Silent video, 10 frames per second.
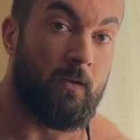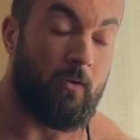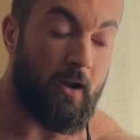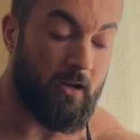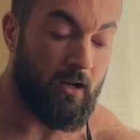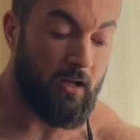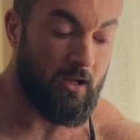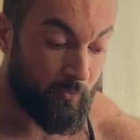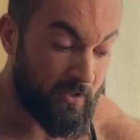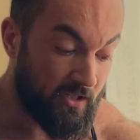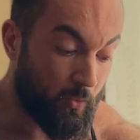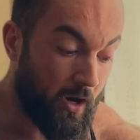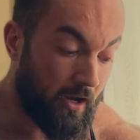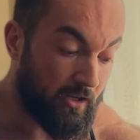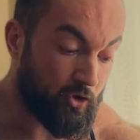All right, reason
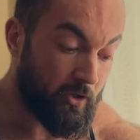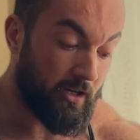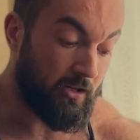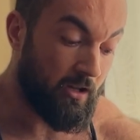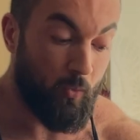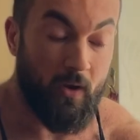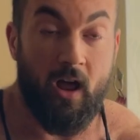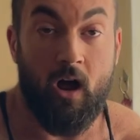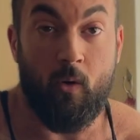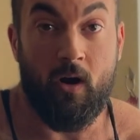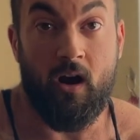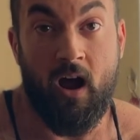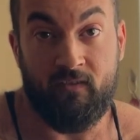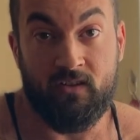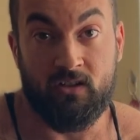why I train 1 hour
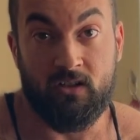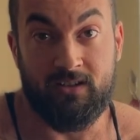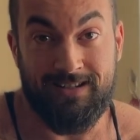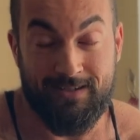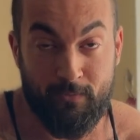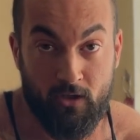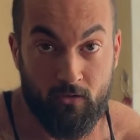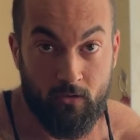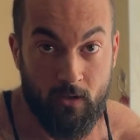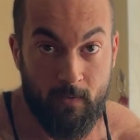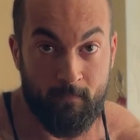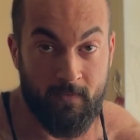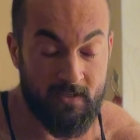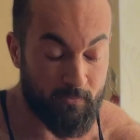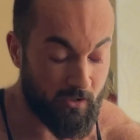after this meal,
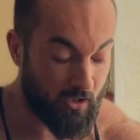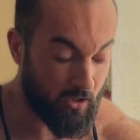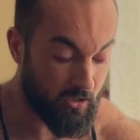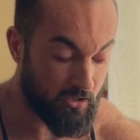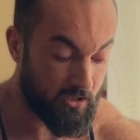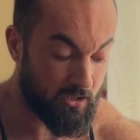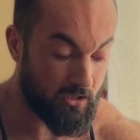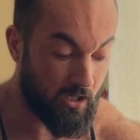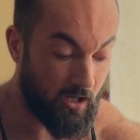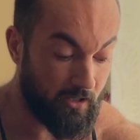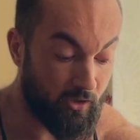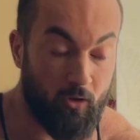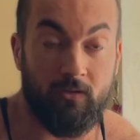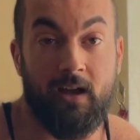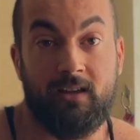it's because I
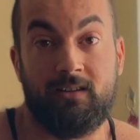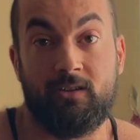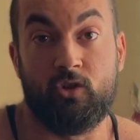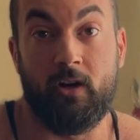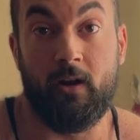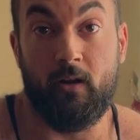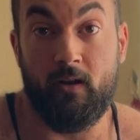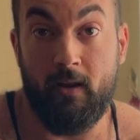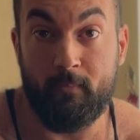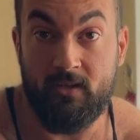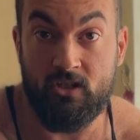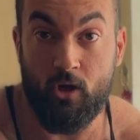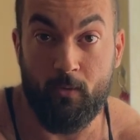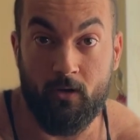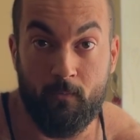don't like to train on an empty
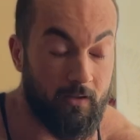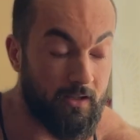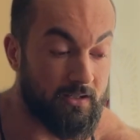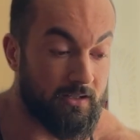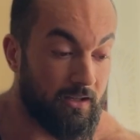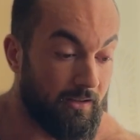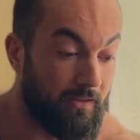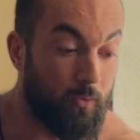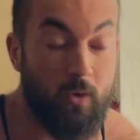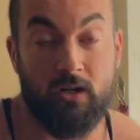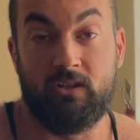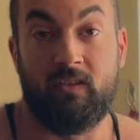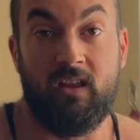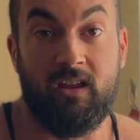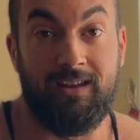stomach. It's the
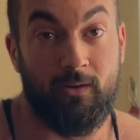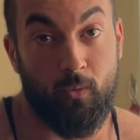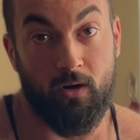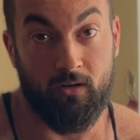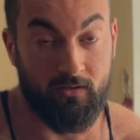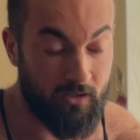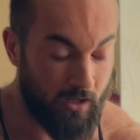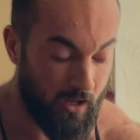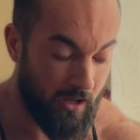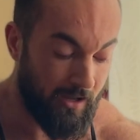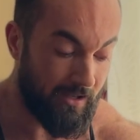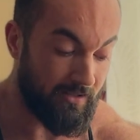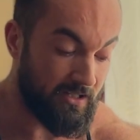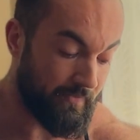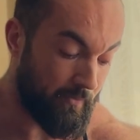worst thing in the world, at
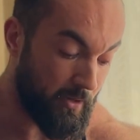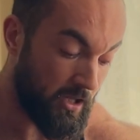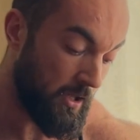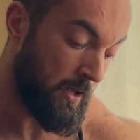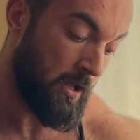least for me.